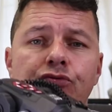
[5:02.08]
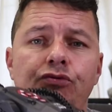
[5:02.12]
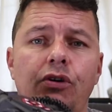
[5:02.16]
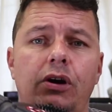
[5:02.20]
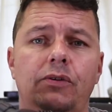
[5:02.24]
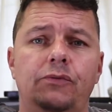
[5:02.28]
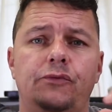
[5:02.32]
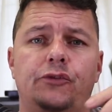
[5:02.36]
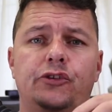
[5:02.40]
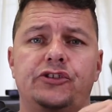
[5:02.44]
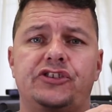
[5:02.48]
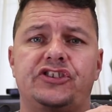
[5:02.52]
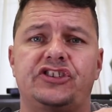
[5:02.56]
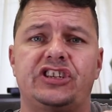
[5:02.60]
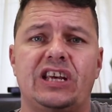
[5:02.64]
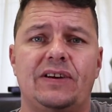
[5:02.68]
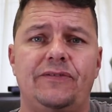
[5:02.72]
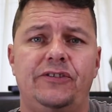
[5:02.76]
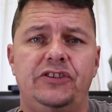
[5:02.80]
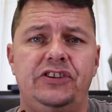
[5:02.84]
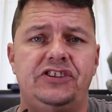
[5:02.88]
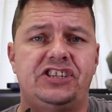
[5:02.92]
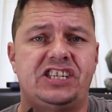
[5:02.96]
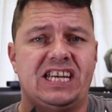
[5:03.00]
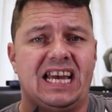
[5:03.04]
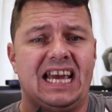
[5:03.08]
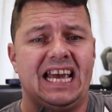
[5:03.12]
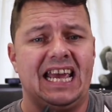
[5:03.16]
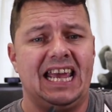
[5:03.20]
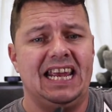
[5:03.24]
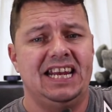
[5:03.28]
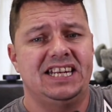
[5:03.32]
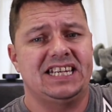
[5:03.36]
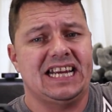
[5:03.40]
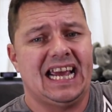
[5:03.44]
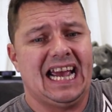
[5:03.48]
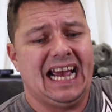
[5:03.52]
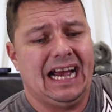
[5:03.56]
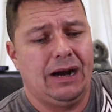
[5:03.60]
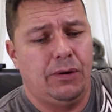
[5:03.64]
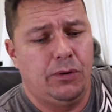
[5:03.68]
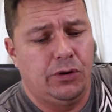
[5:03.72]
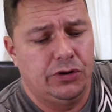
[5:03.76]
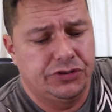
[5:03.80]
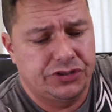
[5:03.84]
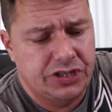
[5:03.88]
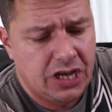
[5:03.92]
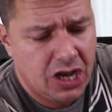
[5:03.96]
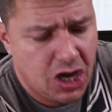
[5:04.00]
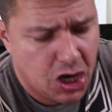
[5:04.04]
run for 7 to 8
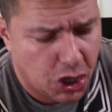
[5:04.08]
hours